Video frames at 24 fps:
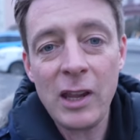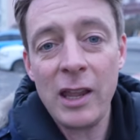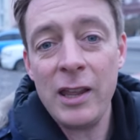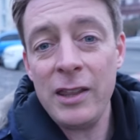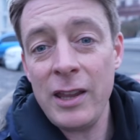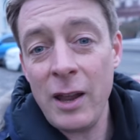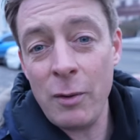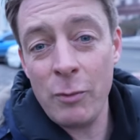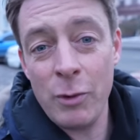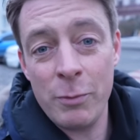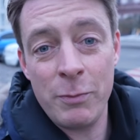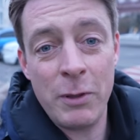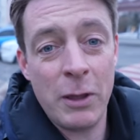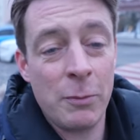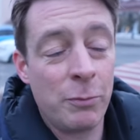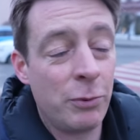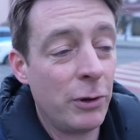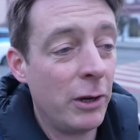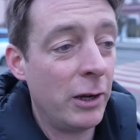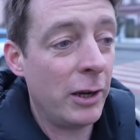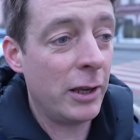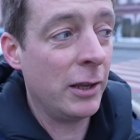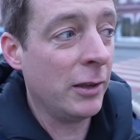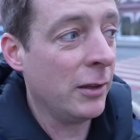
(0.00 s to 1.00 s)
And that would be a
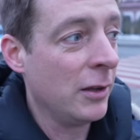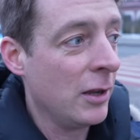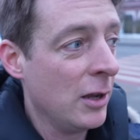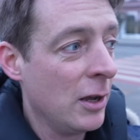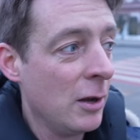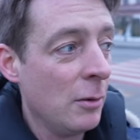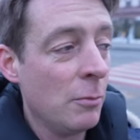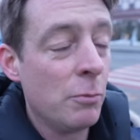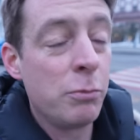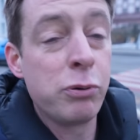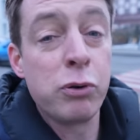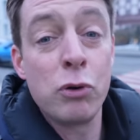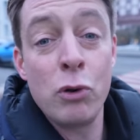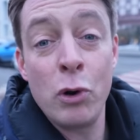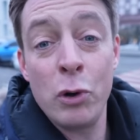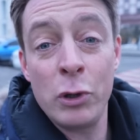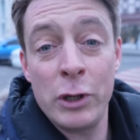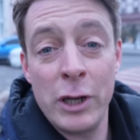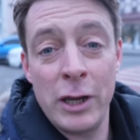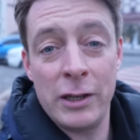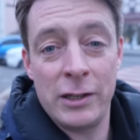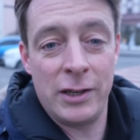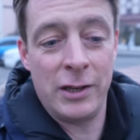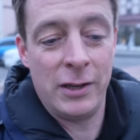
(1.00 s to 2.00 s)
pretty
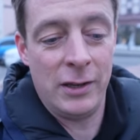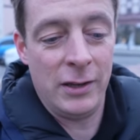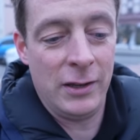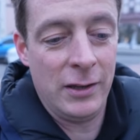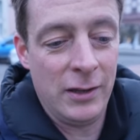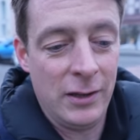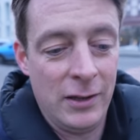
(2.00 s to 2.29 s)
prudent,